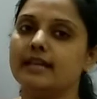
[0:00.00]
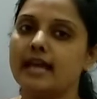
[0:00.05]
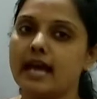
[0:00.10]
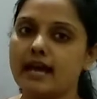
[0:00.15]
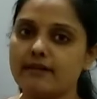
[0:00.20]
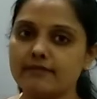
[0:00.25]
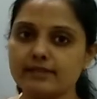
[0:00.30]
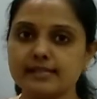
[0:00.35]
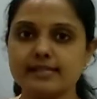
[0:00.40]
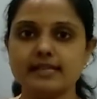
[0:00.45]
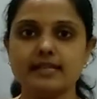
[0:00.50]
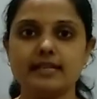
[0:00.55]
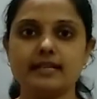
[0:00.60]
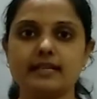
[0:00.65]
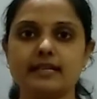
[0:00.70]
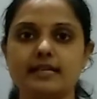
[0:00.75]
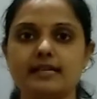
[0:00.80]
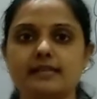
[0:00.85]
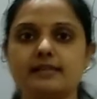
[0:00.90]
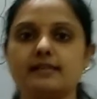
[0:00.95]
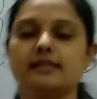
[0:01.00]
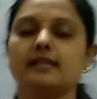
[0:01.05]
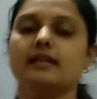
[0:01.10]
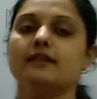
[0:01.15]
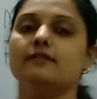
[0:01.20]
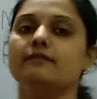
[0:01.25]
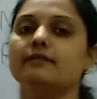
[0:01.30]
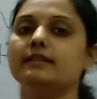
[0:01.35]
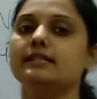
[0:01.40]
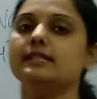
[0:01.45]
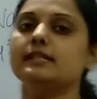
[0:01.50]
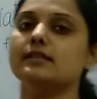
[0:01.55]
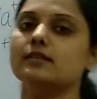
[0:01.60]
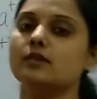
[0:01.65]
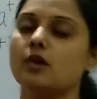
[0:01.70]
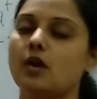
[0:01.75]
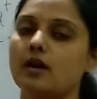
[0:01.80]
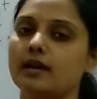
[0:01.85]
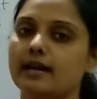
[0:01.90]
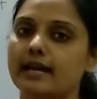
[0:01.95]
have a series which is
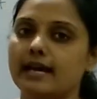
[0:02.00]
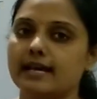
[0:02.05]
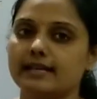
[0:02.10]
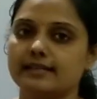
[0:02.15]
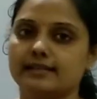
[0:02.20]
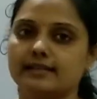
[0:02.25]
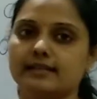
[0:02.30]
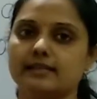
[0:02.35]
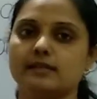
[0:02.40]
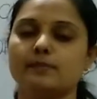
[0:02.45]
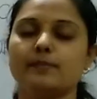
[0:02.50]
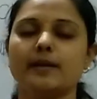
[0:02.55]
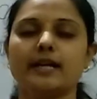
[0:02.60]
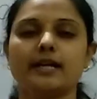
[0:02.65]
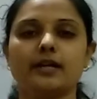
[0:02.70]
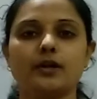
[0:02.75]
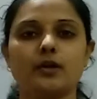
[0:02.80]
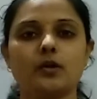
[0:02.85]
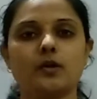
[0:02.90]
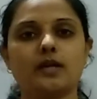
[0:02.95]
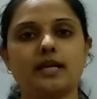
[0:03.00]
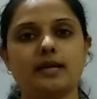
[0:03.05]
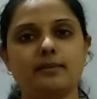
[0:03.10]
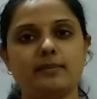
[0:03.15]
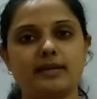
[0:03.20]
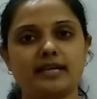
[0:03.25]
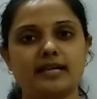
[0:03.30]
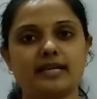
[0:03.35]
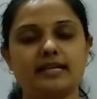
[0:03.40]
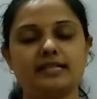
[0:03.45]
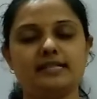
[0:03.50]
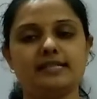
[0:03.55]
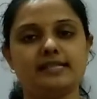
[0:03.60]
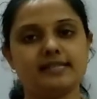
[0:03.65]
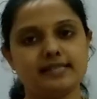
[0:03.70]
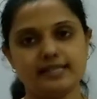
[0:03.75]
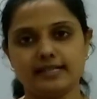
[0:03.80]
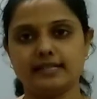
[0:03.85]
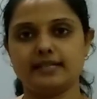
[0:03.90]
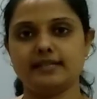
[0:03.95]
called as the spectrochemical
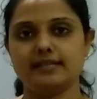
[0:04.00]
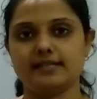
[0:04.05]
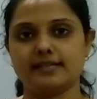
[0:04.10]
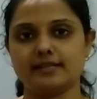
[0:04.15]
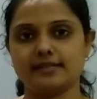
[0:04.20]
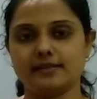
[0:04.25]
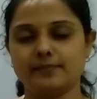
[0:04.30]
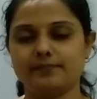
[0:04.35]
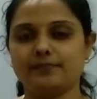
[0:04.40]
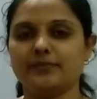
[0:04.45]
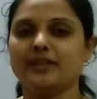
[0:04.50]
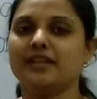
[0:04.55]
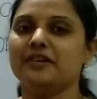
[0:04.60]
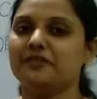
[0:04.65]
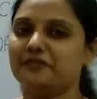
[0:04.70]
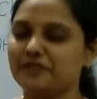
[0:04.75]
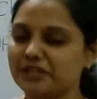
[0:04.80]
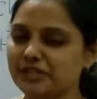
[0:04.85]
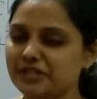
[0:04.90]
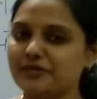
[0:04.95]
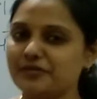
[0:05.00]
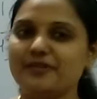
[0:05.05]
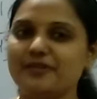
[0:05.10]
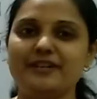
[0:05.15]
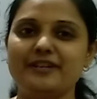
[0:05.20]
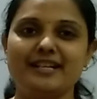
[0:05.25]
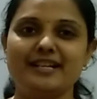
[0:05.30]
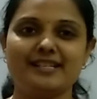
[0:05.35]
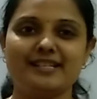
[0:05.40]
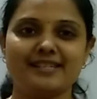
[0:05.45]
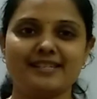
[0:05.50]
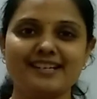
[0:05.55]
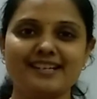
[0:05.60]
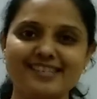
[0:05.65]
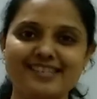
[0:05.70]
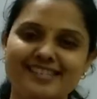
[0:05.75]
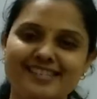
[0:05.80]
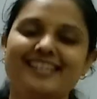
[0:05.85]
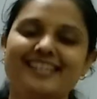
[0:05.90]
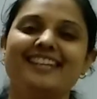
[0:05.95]
series, which we will discuss
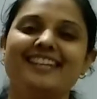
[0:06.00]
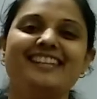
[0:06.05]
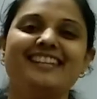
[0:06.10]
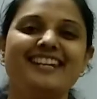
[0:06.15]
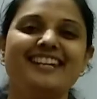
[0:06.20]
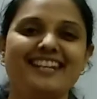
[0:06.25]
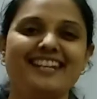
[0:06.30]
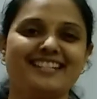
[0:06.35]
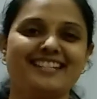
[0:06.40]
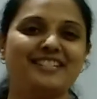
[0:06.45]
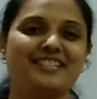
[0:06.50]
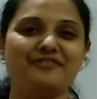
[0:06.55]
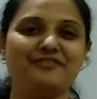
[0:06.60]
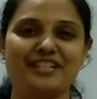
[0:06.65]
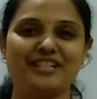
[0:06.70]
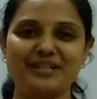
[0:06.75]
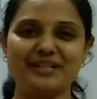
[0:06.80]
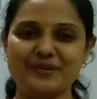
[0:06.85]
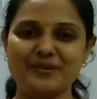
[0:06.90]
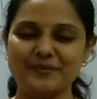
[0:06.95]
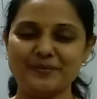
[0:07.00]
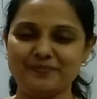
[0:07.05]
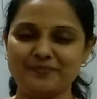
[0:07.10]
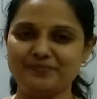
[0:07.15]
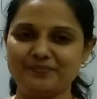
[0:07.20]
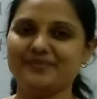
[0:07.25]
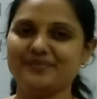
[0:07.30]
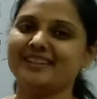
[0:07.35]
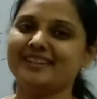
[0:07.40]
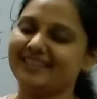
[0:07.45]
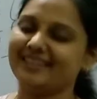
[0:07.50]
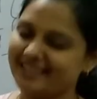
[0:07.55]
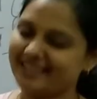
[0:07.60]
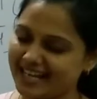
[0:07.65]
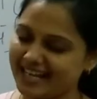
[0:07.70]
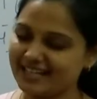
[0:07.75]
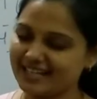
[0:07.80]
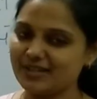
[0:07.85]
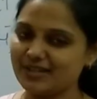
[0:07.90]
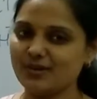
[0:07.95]
in the next video.
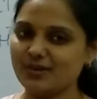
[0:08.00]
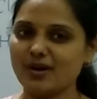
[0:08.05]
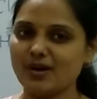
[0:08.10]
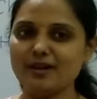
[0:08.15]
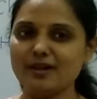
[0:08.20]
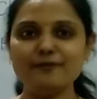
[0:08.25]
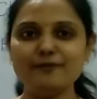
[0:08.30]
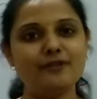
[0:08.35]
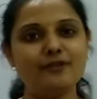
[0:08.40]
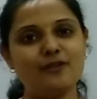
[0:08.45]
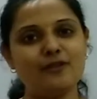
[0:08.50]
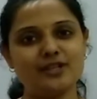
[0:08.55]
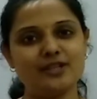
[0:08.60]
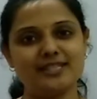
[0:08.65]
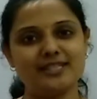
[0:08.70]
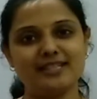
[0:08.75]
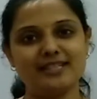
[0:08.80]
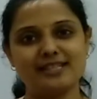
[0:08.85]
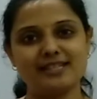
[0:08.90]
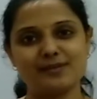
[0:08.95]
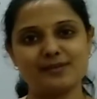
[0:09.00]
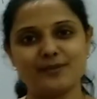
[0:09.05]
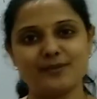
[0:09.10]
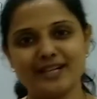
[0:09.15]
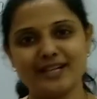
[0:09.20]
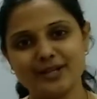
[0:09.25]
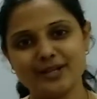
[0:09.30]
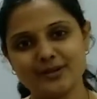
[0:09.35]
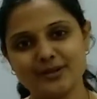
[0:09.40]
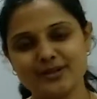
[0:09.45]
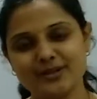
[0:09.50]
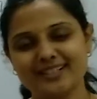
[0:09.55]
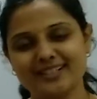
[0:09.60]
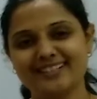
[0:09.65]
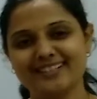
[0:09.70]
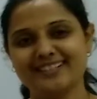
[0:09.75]
Thank you all for watching this video.